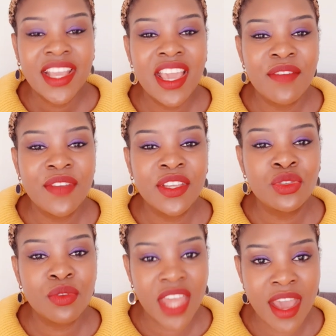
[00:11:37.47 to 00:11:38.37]
Give it
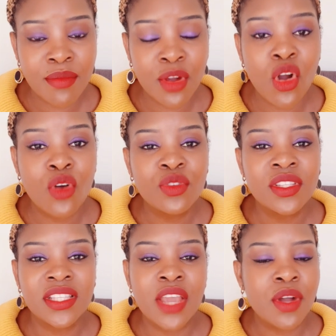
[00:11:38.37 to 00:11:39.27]
to them,
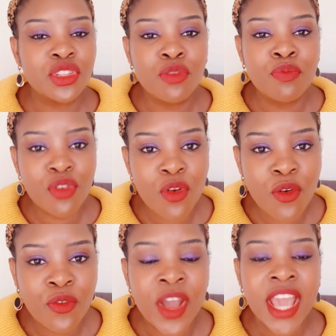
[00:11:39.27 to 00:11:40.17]
because they want to
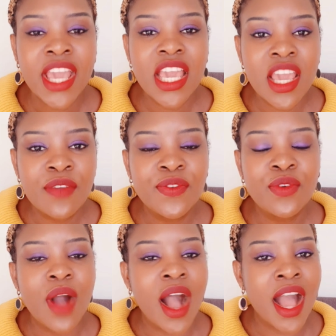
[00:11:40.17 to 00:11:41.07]
prove if
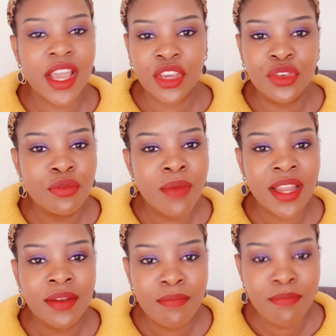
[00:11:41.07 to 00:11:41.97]
you are a
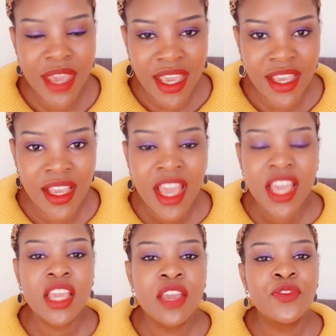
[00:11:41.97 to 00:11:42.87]
human being,
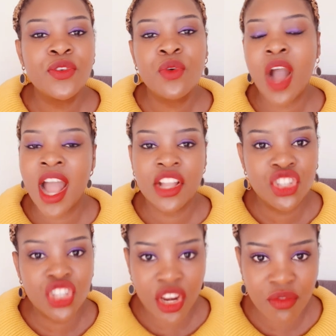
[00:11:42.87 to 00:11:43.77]
if you are
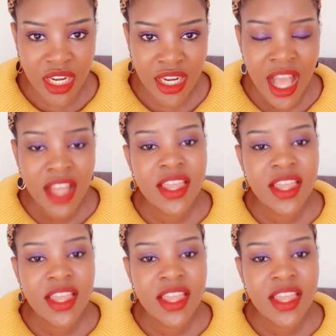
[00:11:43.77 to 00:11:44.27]
genuine.